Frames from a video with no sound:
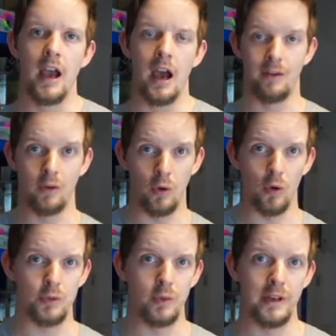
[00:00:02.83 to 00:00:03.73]
And of
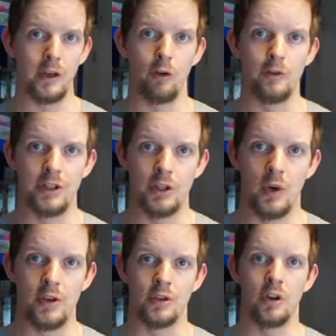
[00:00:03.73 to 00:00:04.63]
course, with the current
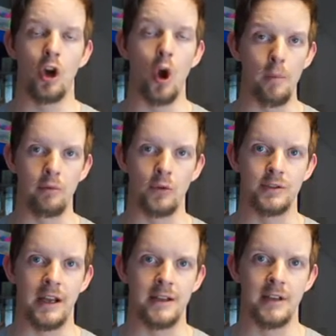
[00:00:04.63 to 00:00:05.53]
situation, I hope you're
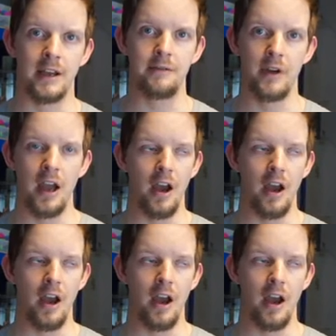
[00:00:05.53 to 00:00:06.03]
staying safe.